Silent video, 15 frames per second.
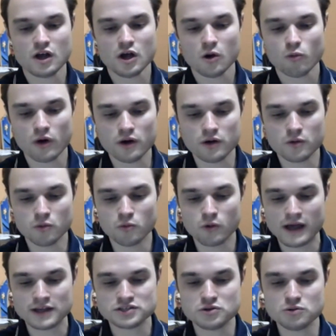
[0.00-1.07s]
What,
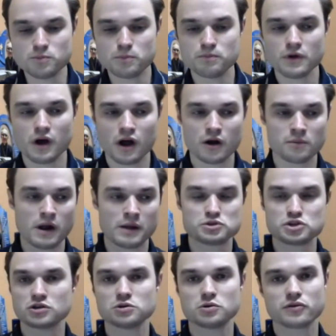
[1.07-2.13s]
as you are, I'm
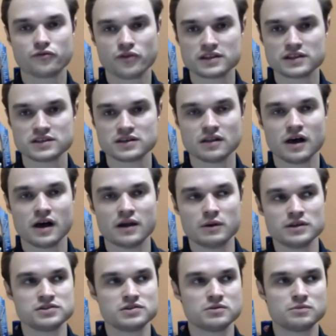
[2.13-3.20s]
sure you're reflecting a lot
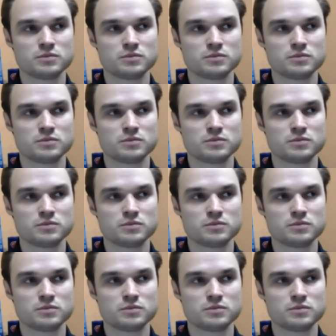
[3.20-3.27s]
as you